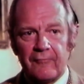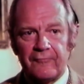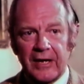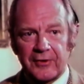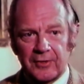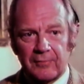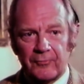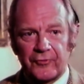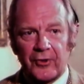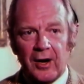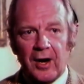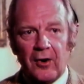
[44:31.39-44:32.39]
and that
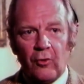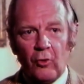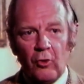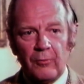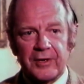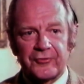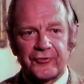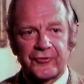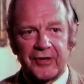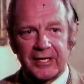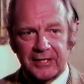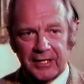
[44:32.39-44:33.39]
depends on
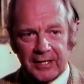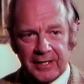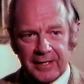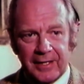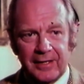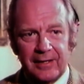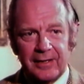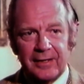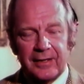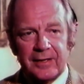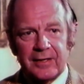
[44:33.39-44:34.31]
public education.